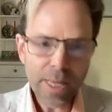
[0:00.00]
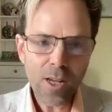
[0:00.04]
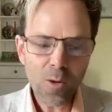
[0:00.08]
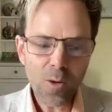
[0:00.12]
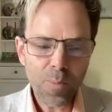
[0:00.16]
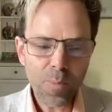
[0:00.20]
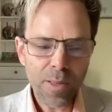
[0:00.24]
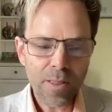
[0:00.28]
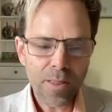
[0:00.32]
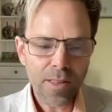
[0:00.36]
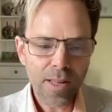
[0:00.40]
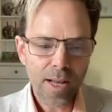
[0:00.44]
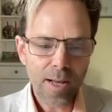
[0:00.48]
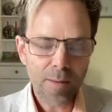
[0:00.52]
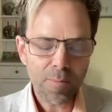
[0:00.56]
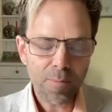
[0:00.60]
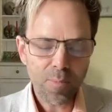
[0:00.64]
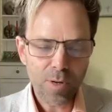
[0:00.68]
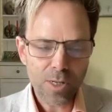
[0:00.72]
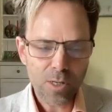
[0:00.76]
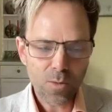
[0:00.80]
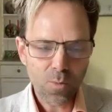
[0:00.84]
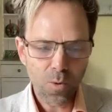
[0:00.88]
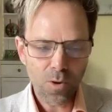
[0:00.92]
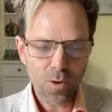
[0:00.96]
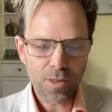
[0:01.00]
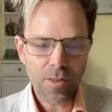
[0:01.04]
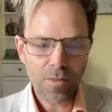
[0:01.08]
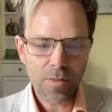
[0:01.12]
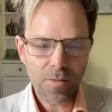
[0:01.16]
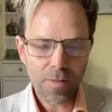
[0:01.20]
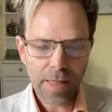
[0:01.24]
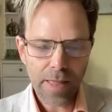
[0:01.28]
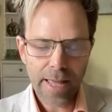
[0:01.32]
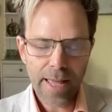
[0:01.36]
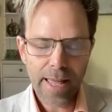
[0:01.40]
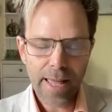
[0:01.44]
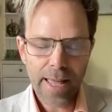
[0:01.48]
opened up which wasn't
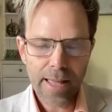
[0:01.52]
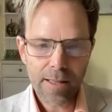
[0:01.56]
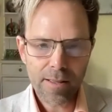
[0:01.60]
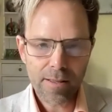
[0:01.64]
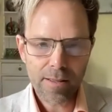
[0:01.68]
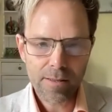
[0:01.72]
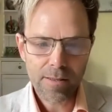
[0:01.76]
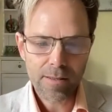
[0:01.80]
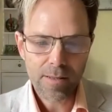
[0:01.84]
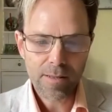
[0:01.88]
there